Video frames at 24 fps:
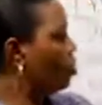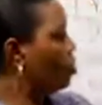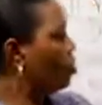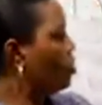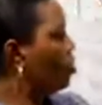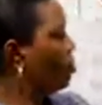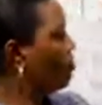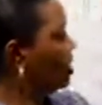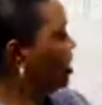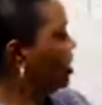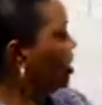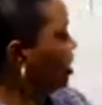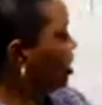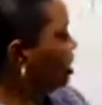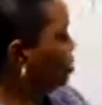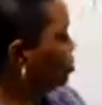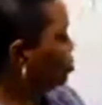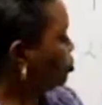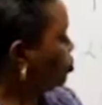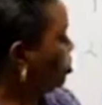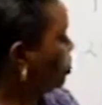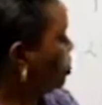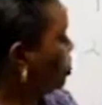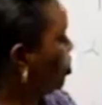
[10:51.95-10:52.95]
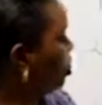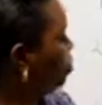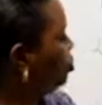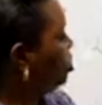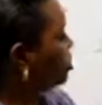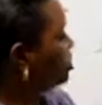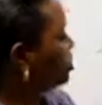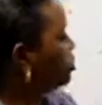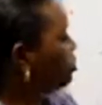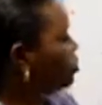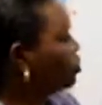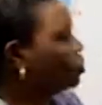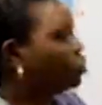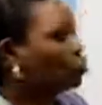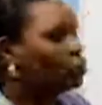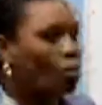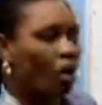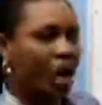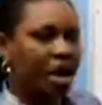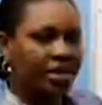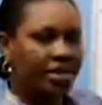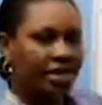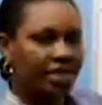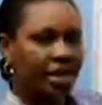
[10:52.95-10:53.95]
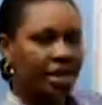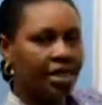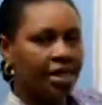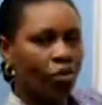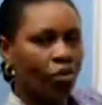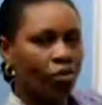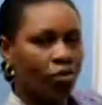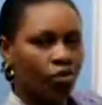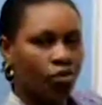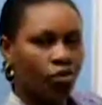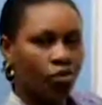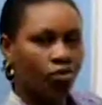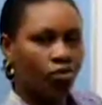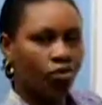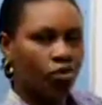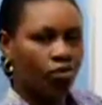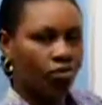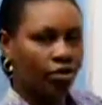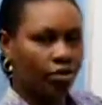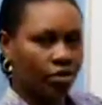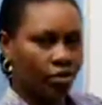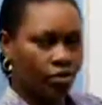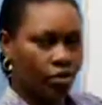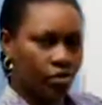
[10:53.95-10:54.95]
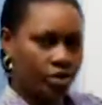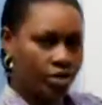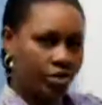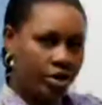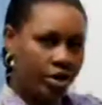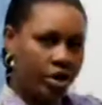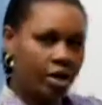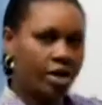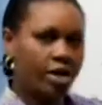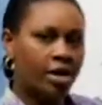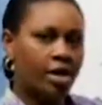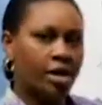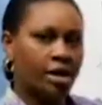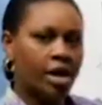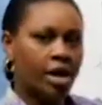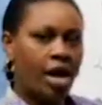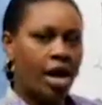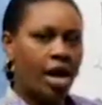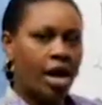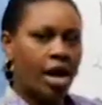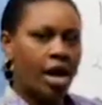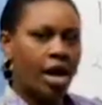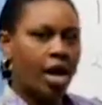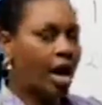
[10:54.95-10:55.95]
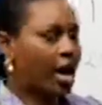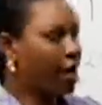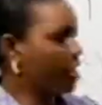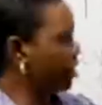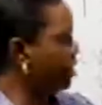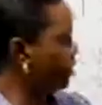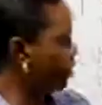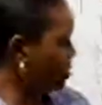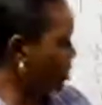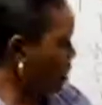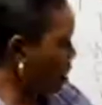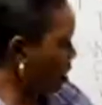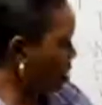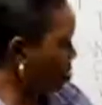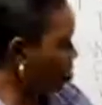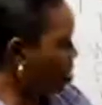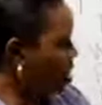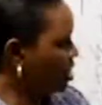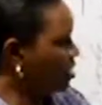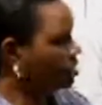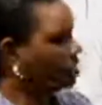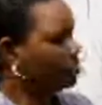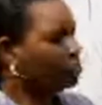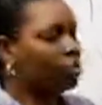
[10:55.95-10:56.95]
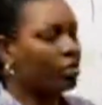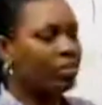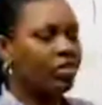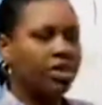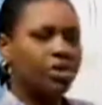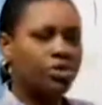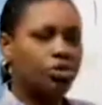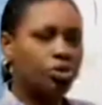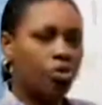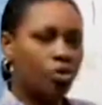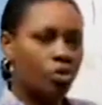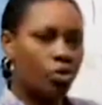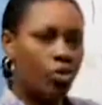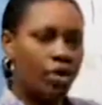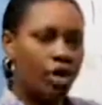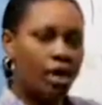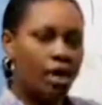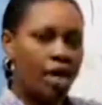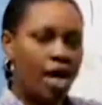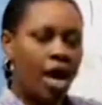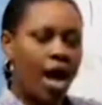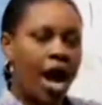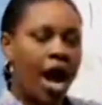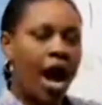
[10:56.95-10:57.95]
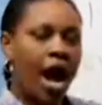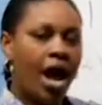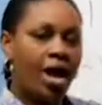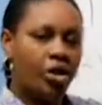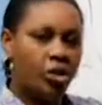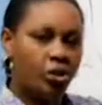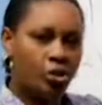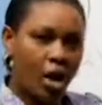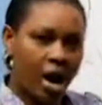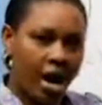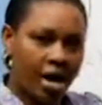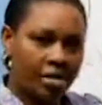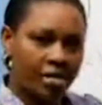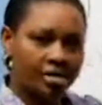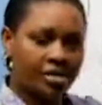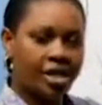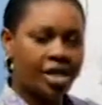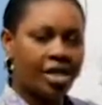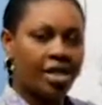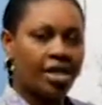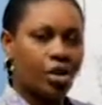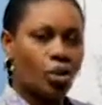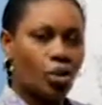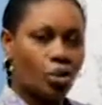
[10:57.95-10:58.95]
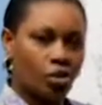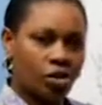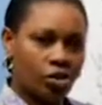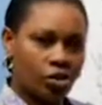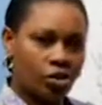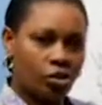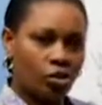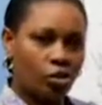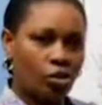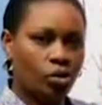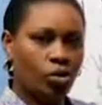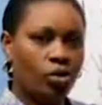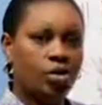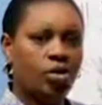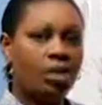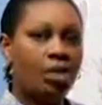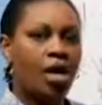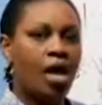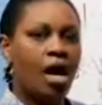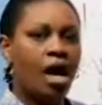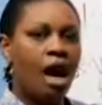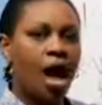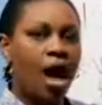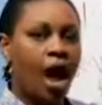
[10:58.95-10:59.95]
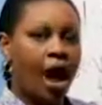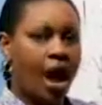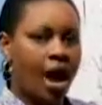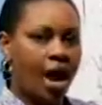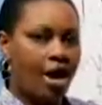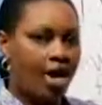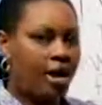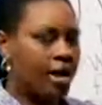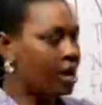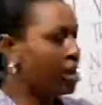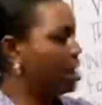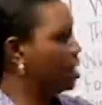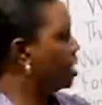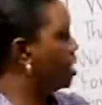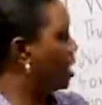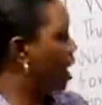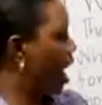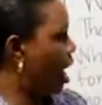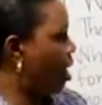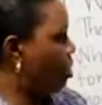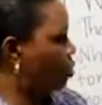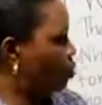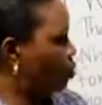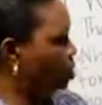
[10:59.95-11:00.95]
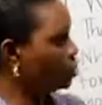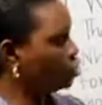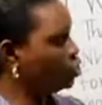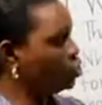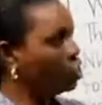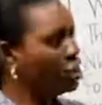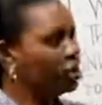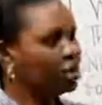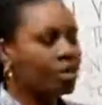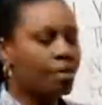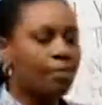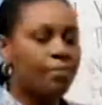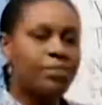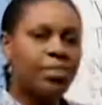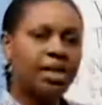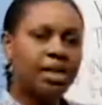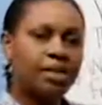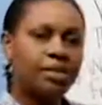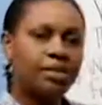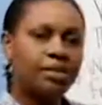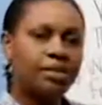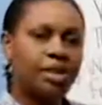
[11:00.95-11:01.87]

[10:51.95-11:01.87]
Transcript: you have understood the way you're supposed to answer the question from the story. Read once more the story and you answer the questions. And I wish you all the best.